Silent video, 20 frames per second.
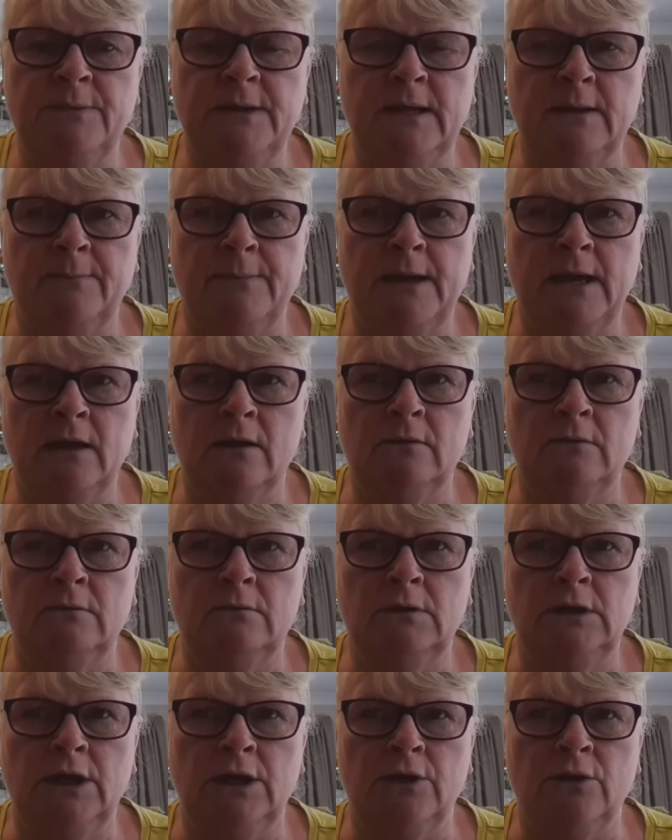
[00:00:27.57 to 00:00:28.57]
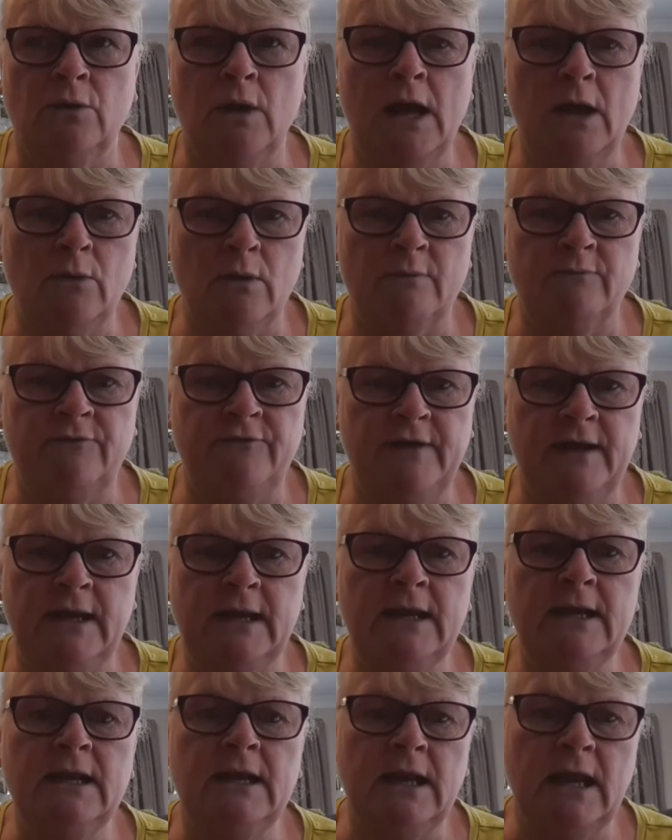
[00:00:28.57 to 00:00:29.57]
to be about, you know, how I'm
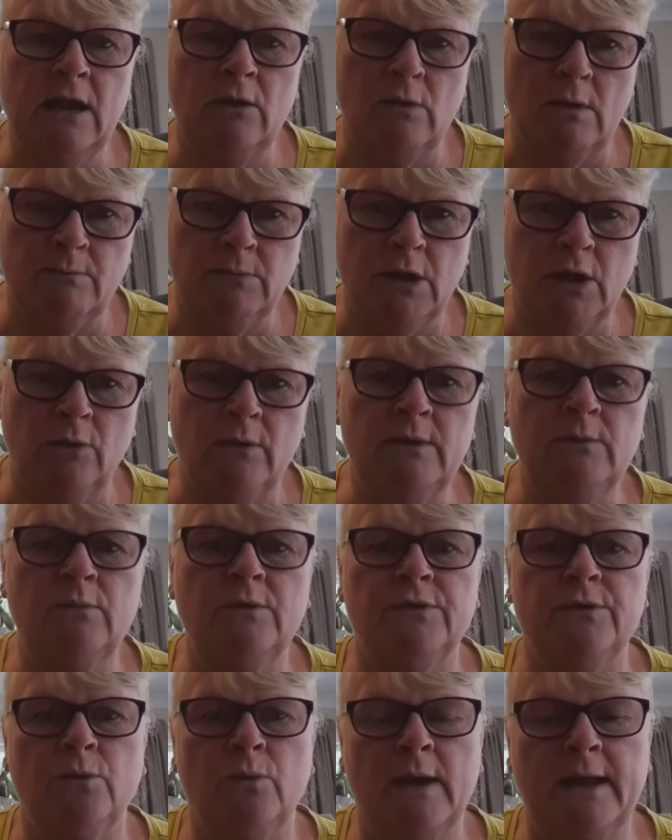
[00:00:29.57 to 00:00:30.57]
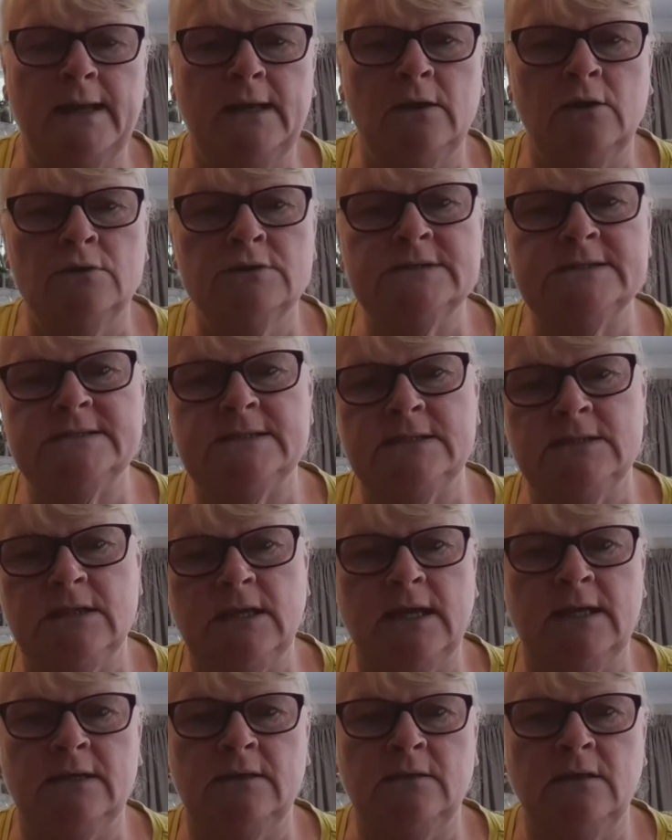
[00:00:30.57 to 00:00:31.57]
feeling and how I'm going with the weight loss and,
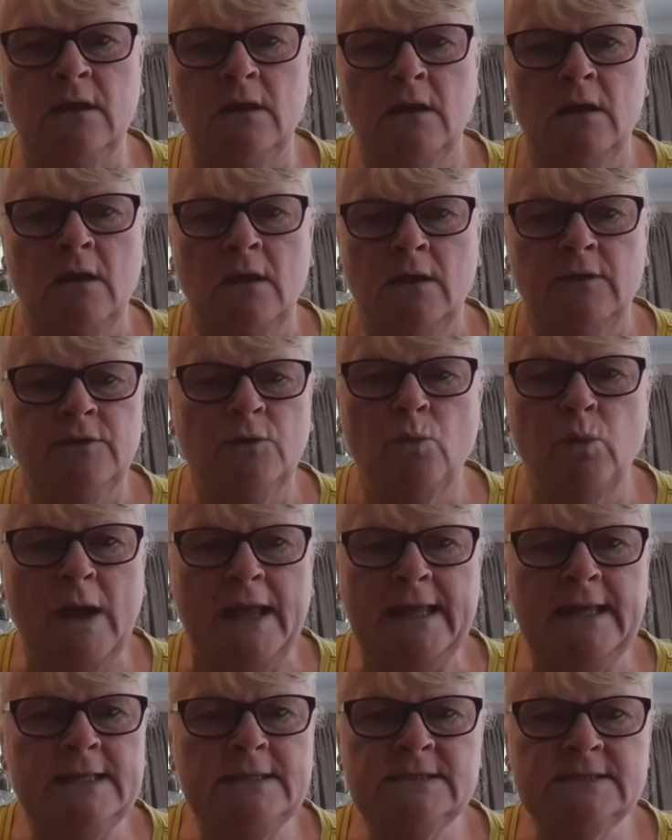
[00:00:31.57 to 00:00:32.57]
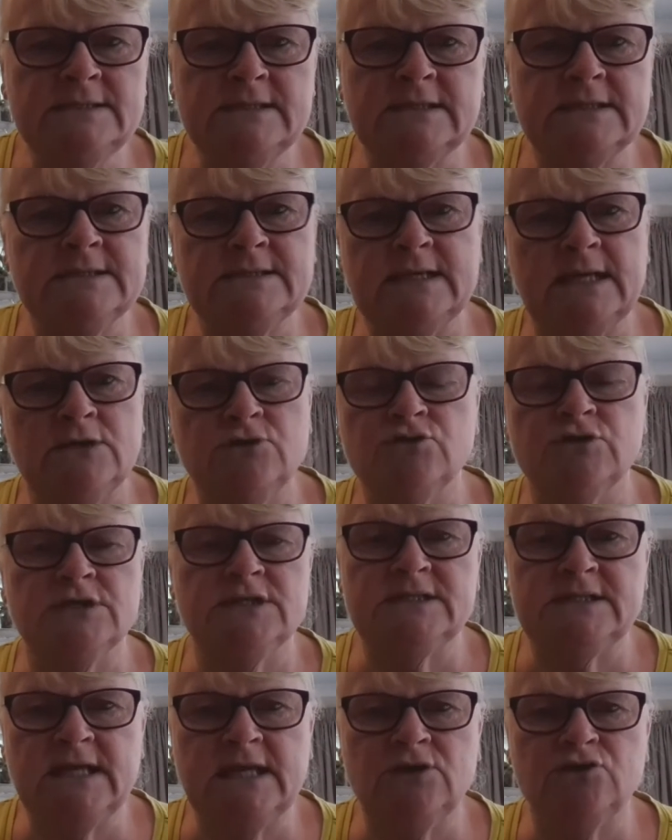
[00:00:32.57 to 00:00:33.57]
and the weigh-ins, etc.,
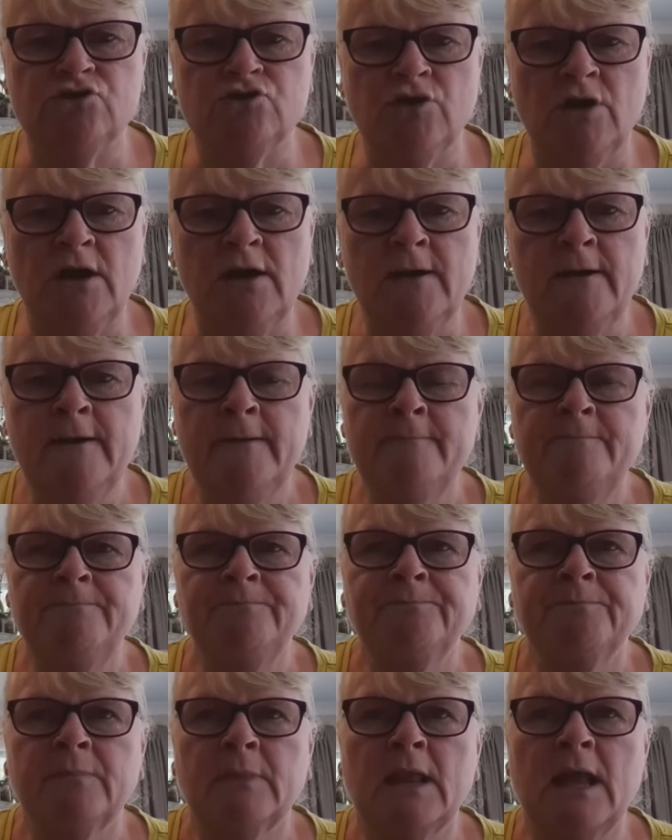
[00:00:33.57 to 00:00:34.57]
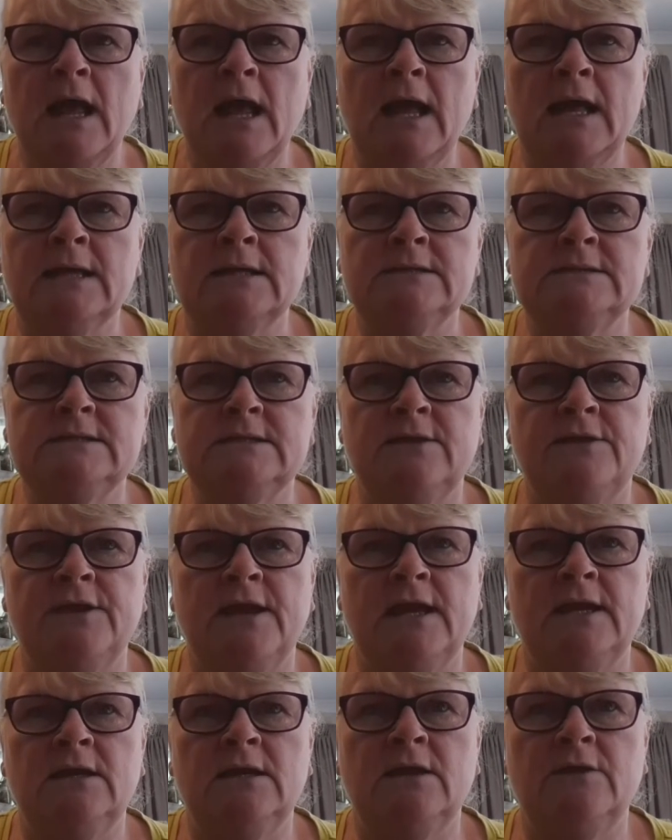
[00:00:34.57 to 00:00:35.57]
etc. And
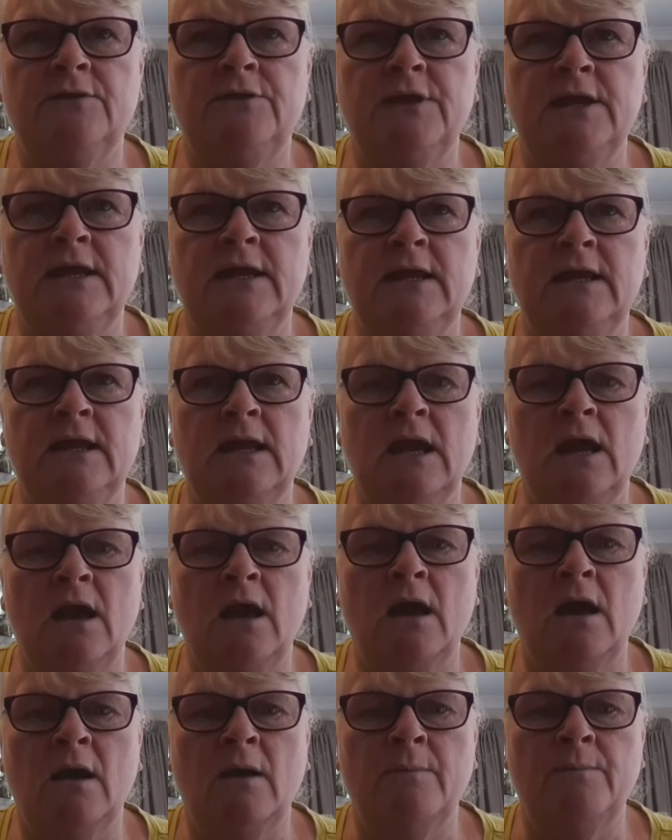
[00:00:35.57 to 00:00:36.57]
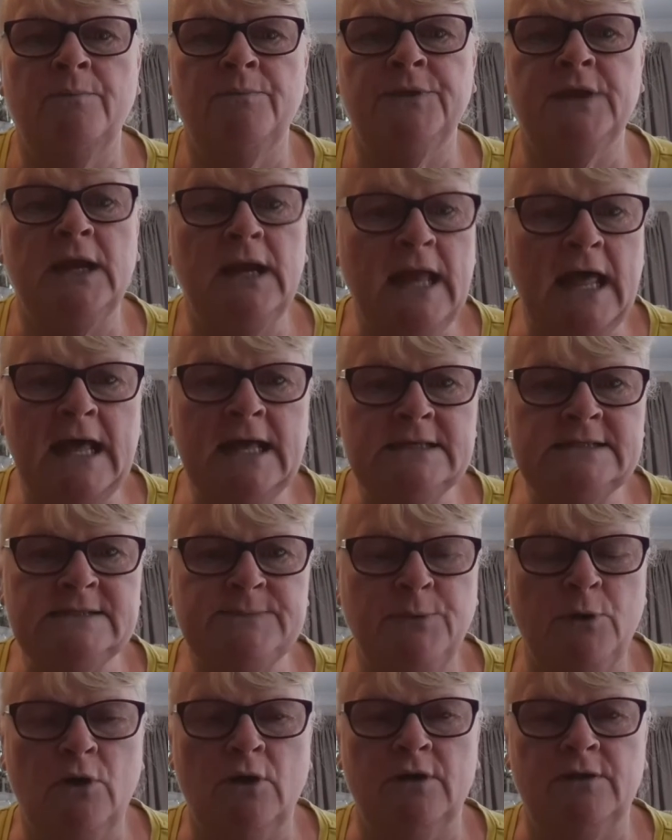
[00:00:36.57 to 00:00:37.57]
then the um, the
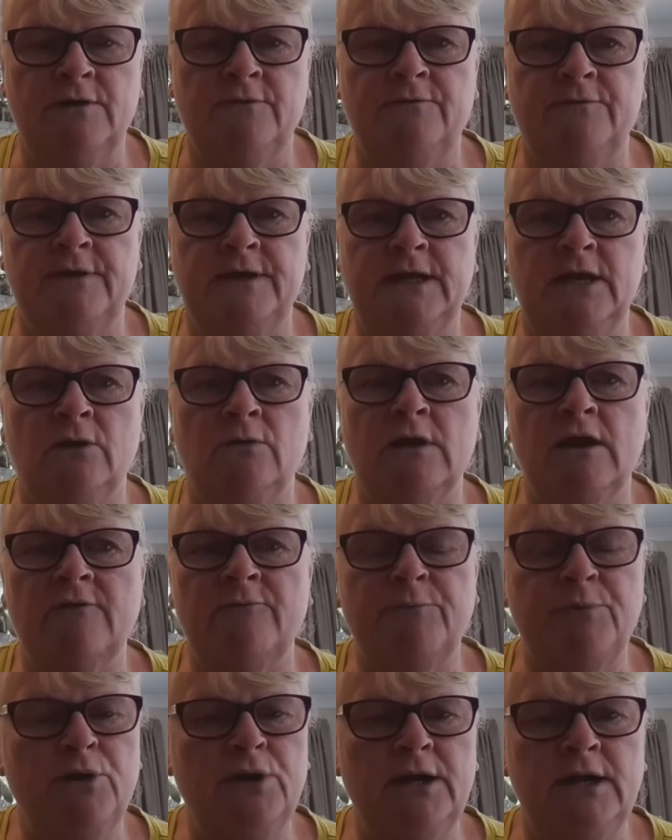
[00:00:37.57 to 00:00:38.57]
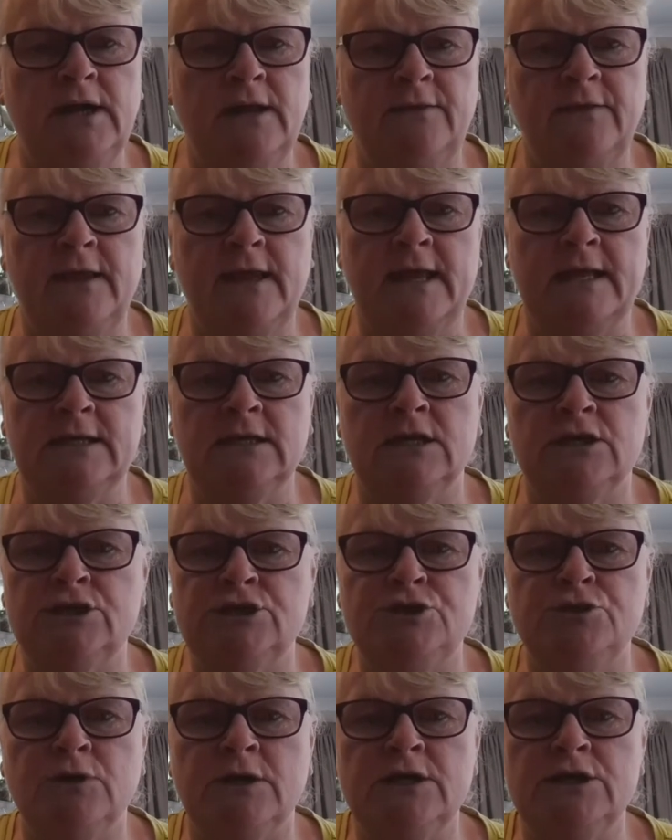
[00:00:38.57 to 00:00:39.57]
last part of the video, and I've put it at the end
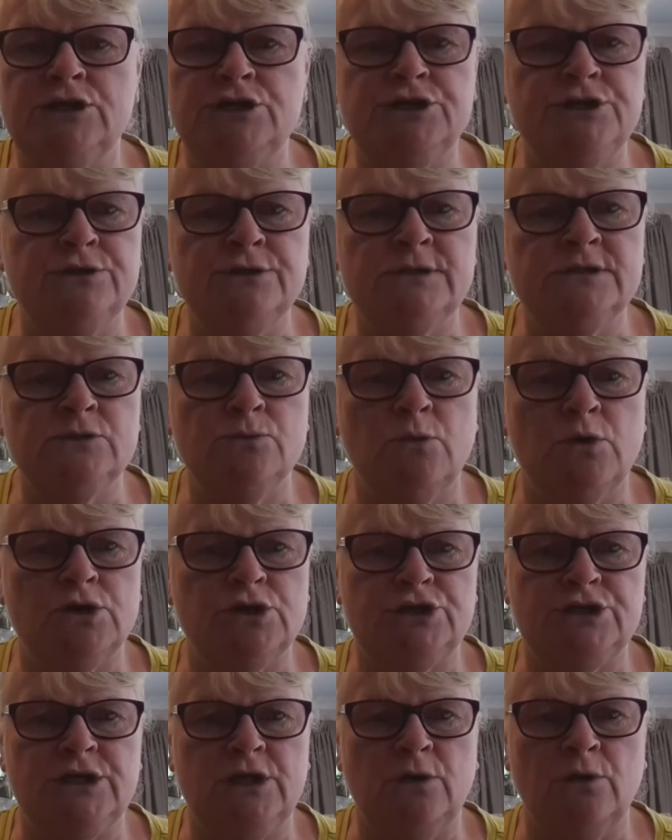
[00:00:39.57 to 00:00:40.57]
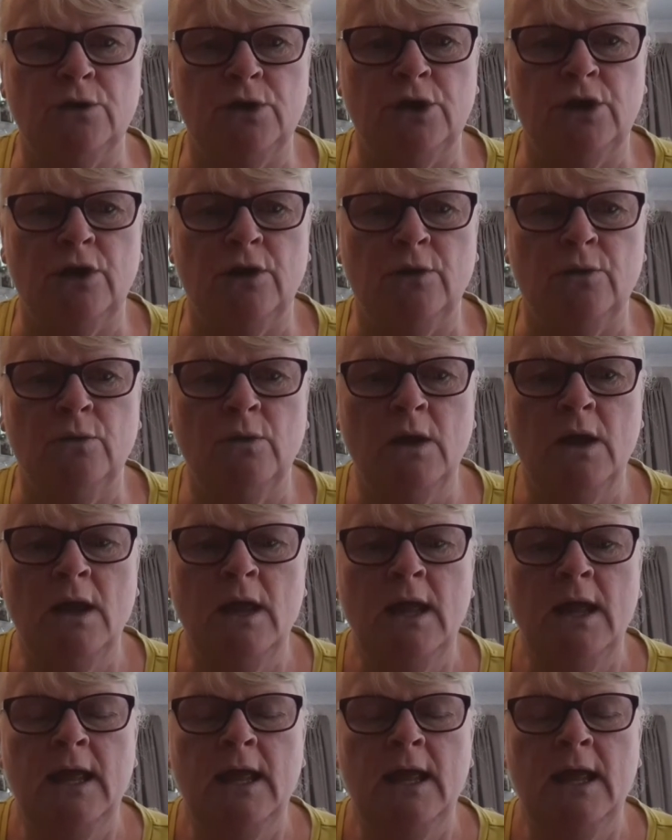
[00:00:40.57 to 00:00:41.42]
because you can choose to watch it or no,